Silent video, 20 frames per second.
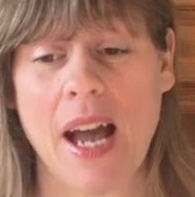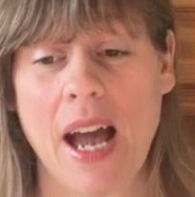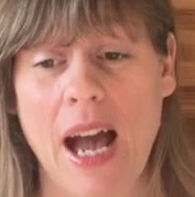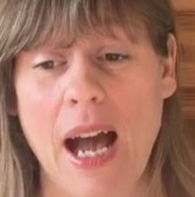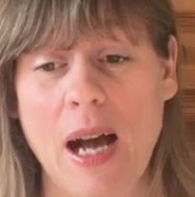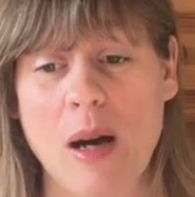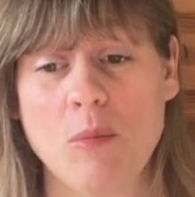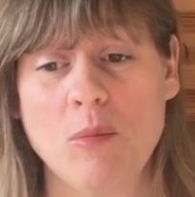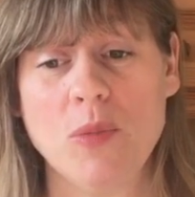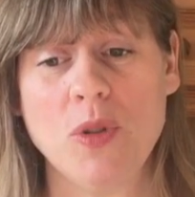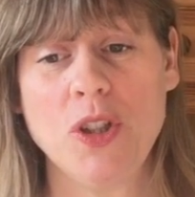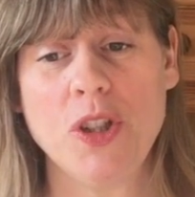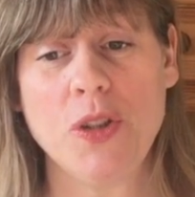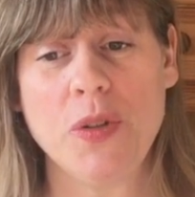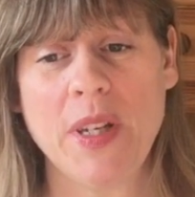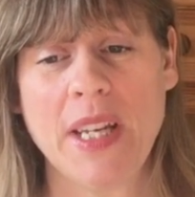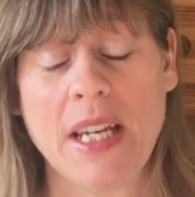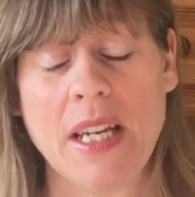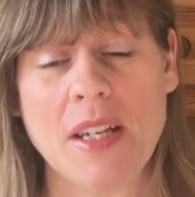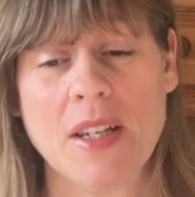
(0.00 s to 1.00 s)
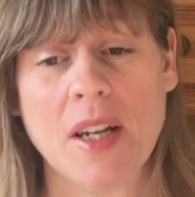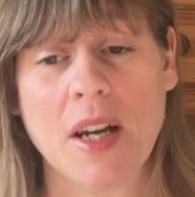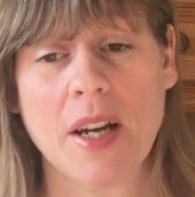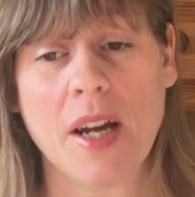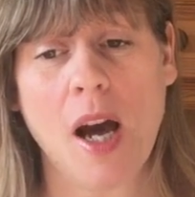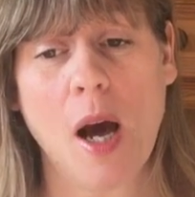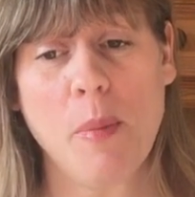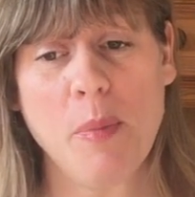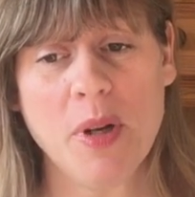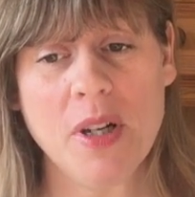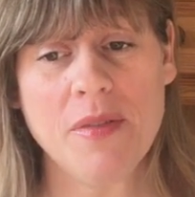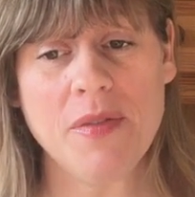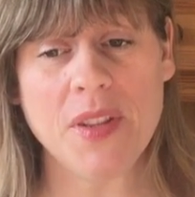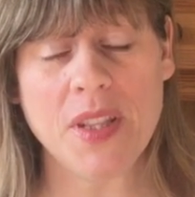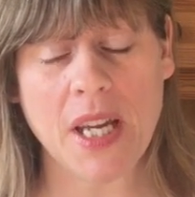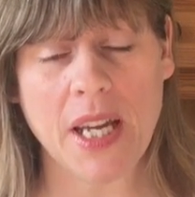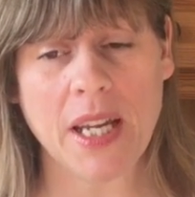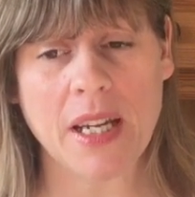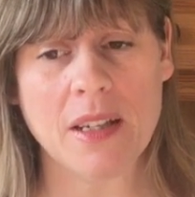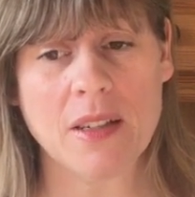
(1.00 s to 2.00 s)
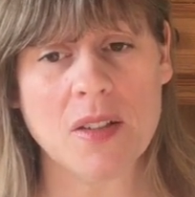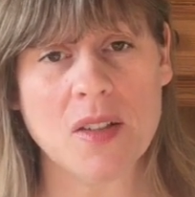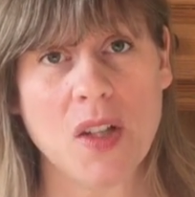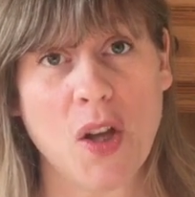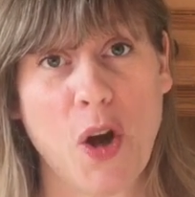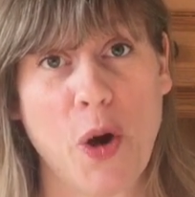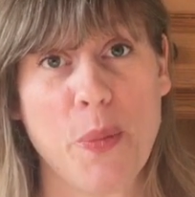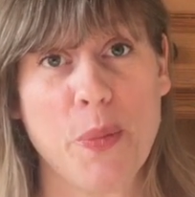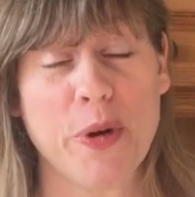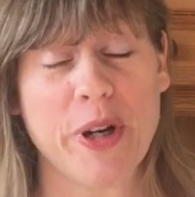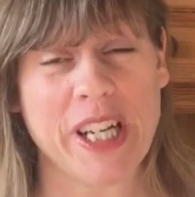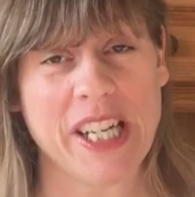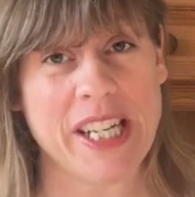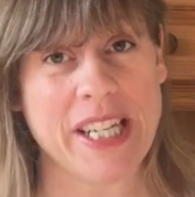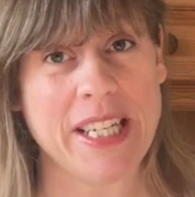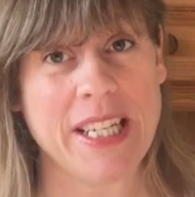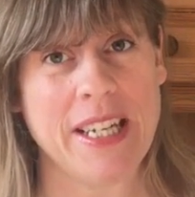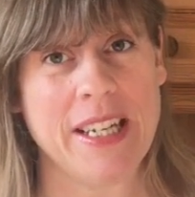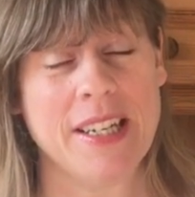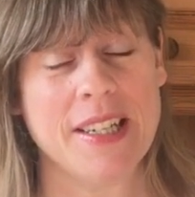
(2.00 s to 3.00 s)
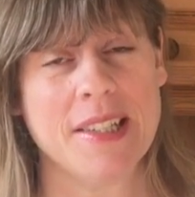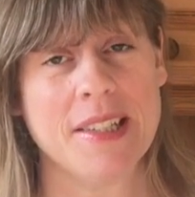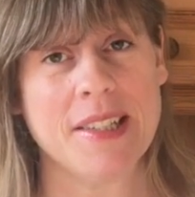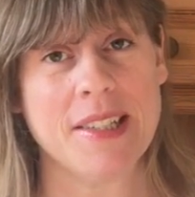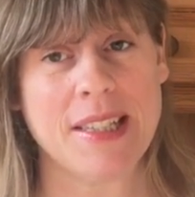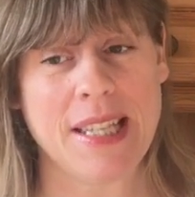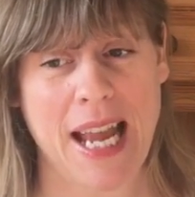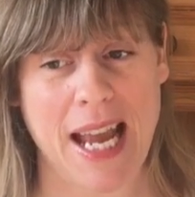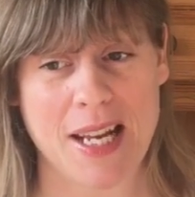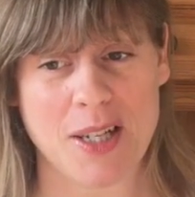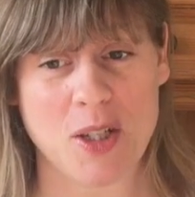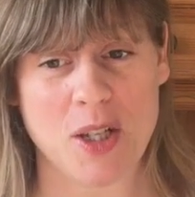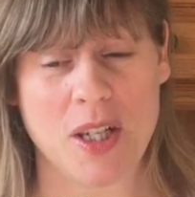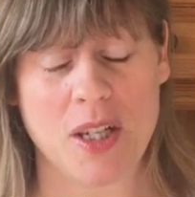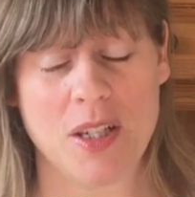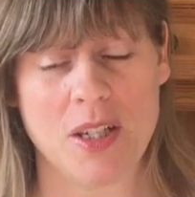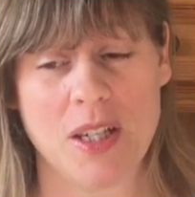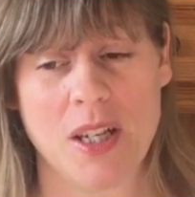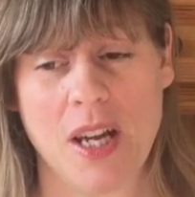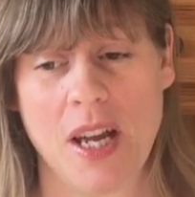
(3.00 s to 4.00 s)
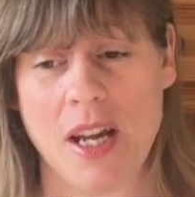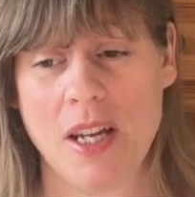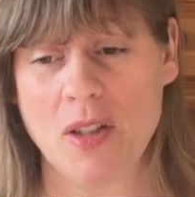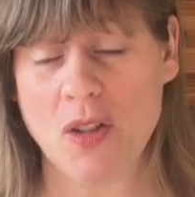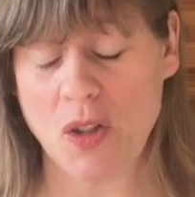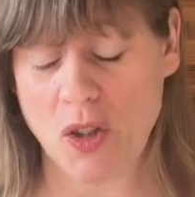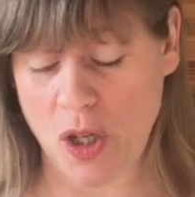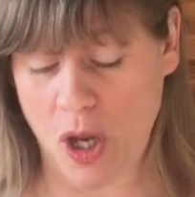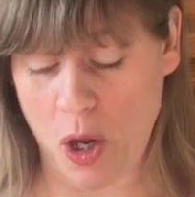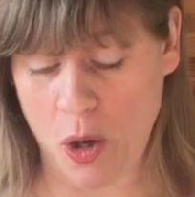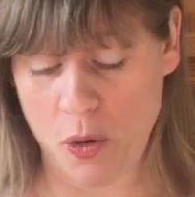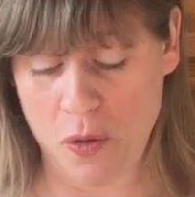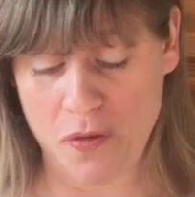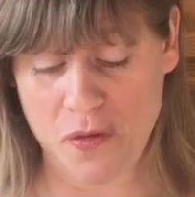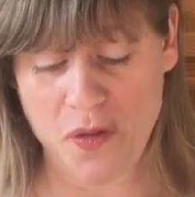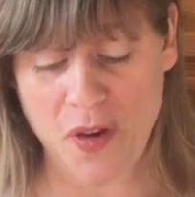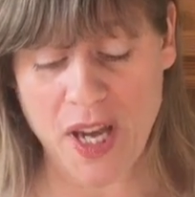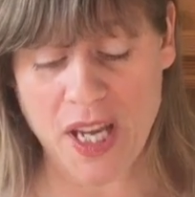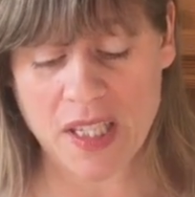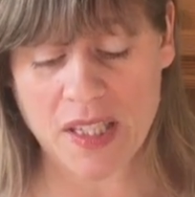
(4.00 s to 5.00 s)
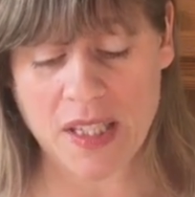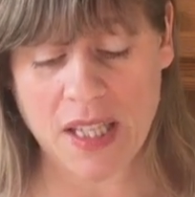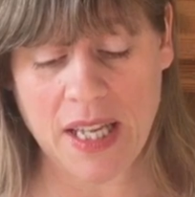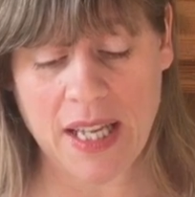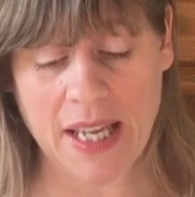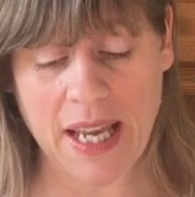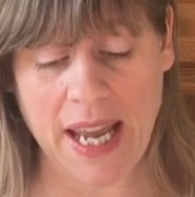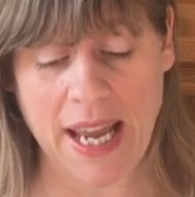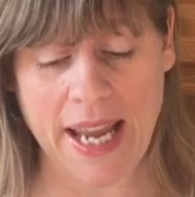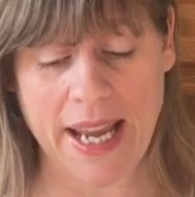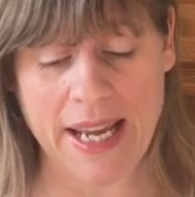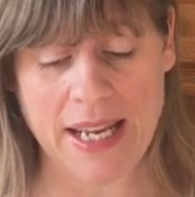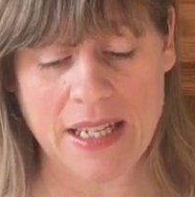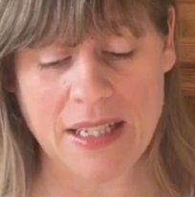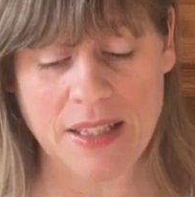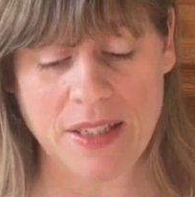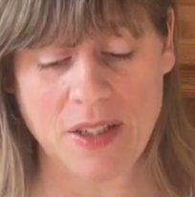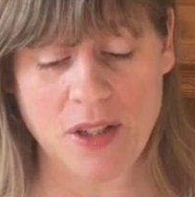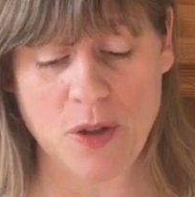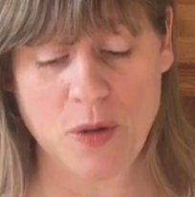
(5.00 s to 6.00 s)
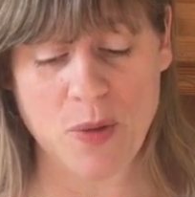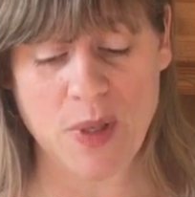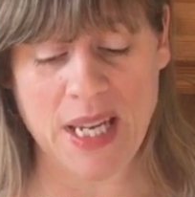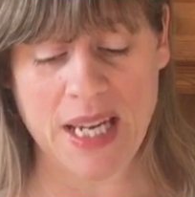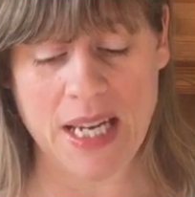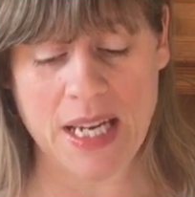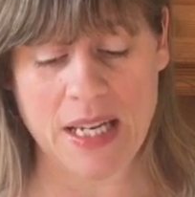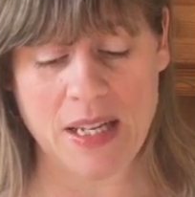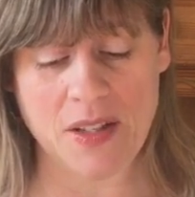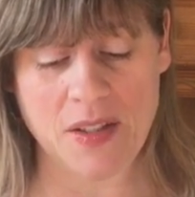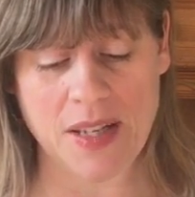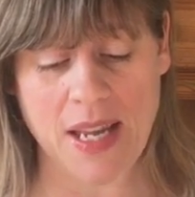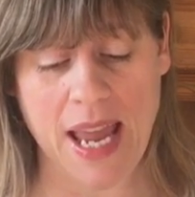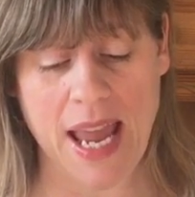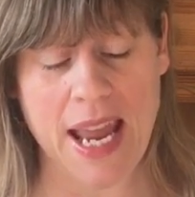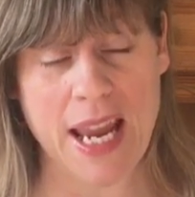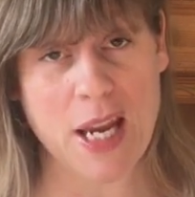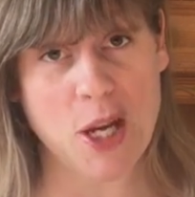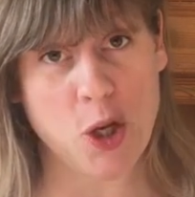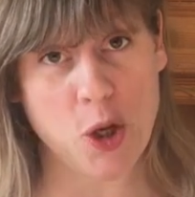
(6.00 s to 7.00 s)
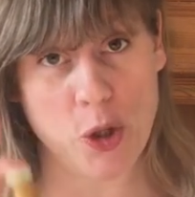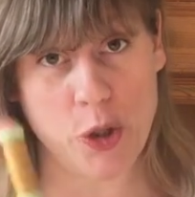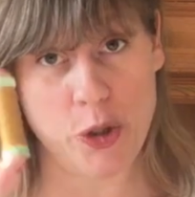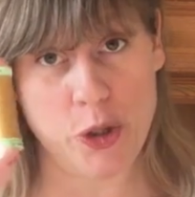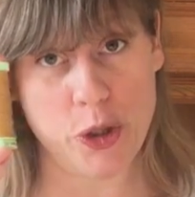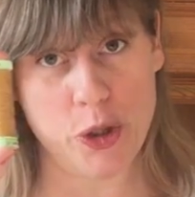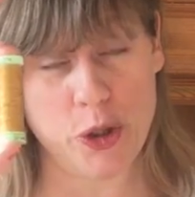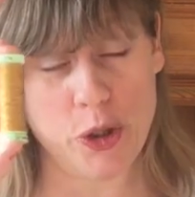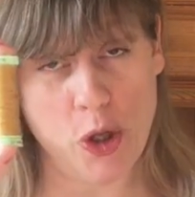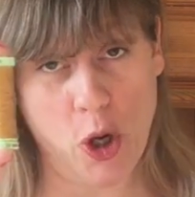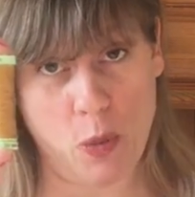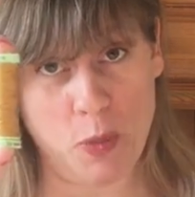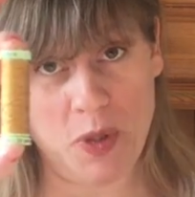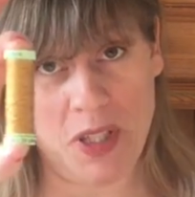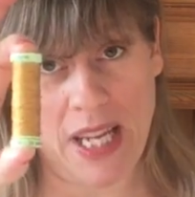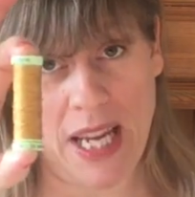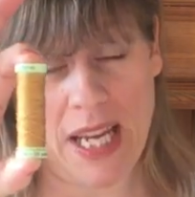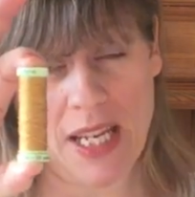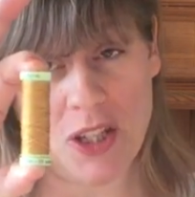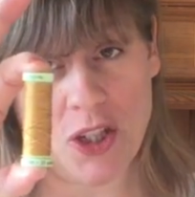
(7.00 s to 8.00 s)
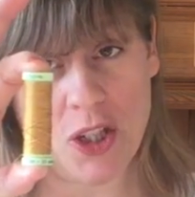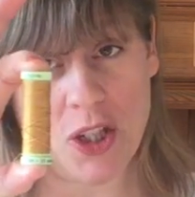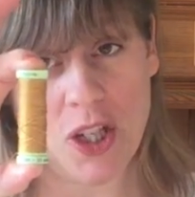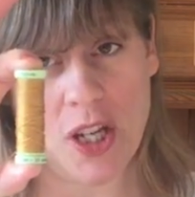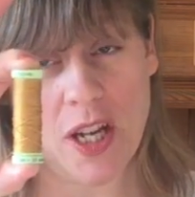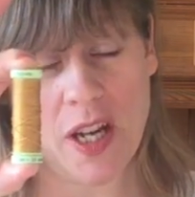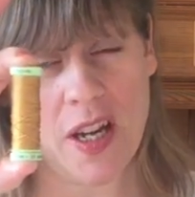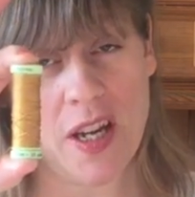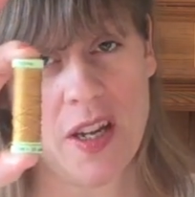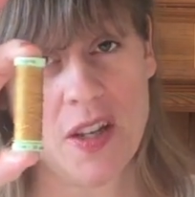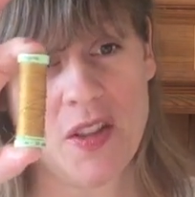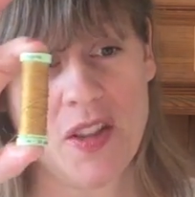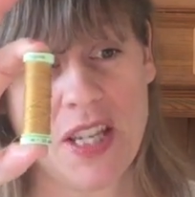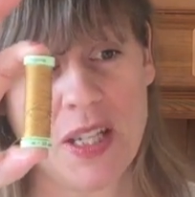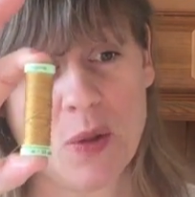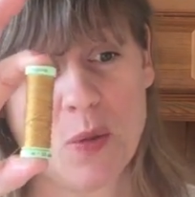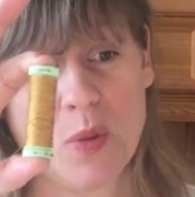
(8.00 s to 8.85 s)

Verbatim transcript: um, you need a couple of things that are pretty standard. So first thing is you need a good top stitch. This